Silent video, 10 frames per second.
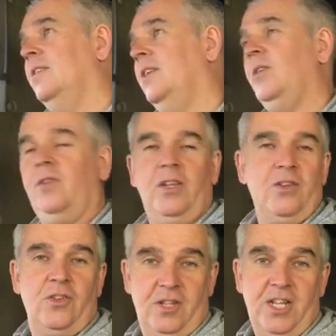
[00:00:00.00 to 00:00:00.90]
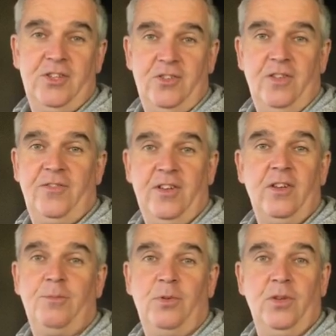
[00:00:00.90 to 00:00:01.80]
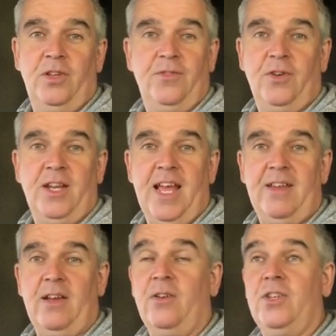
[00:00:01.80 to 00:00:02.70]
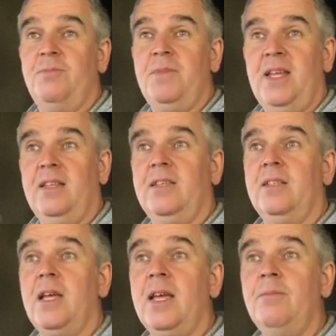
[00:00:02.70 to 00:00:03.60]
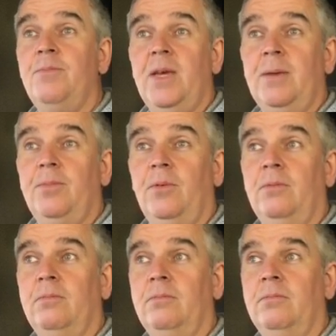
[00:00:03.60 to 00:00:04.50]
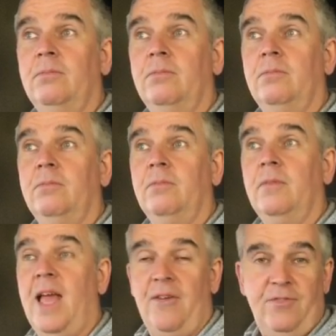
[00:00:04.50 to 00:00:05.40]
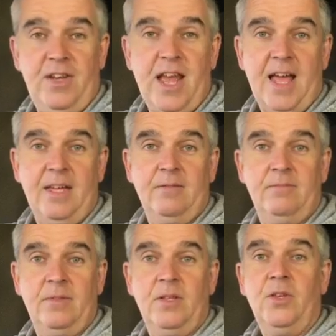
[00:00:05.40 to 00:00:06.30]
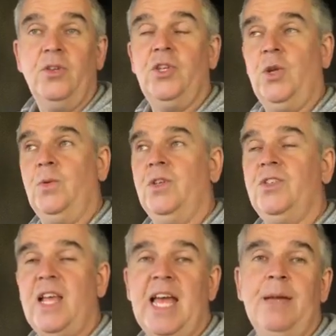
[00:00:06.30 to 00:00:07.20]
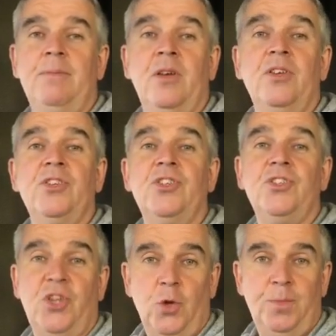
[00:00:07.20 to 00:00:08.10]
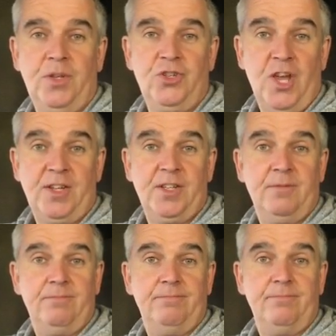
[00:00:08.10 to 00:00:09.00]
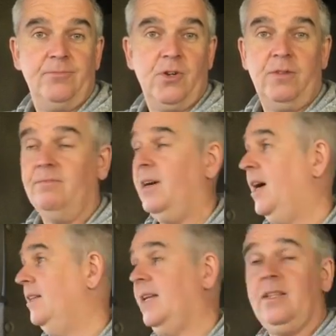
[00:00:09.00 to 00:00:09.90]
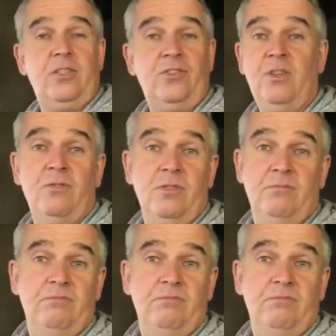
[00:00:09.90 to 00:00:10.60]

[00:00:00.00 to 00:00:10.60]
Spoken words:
You literally feel like pulling your fucking hair out, because you meet the same people every day doing the same stupid shit, right? And that's the truth.